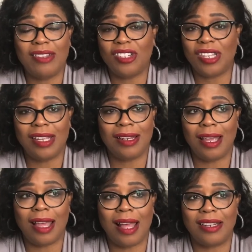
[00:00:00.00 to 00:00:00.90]
it just, it,
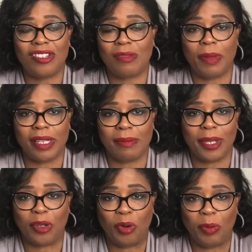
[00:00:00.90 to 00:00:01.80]
it kind of just bugs me
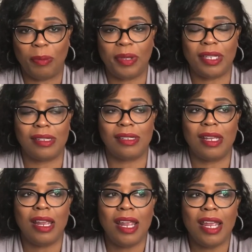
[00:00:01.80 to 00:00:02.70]
a little bit because
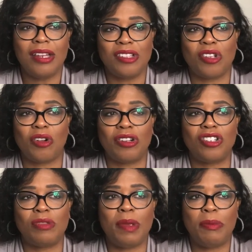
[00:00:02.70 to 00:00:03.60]
it
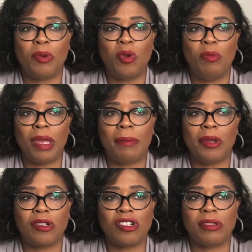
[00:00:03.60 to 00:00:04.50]
discourages people who maybe
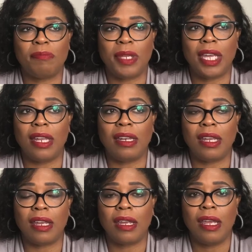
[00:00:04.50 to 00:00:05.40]
are just
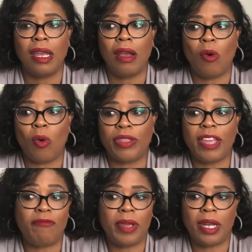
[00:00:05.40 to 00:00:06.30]
beginning or
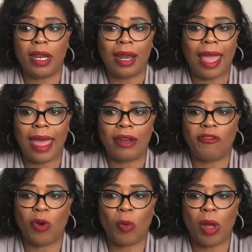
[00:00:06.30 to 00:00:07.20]
they've been at it
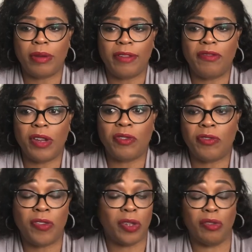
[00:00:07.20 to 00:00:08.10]
for a while and they've never
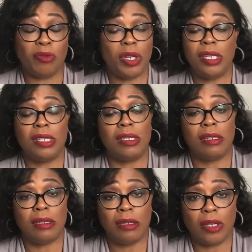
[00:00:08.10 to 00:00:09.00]
felt a reason,
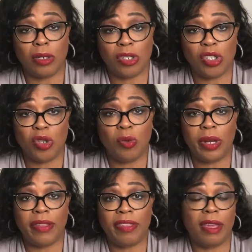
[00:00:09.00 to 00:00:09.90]
you know, to do
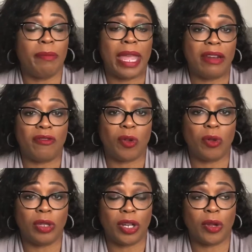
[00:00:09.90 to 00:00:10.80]
anything baneful,
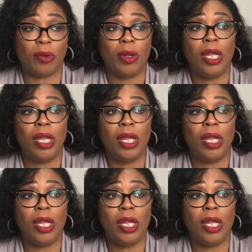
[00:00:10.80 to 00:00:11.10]
you know.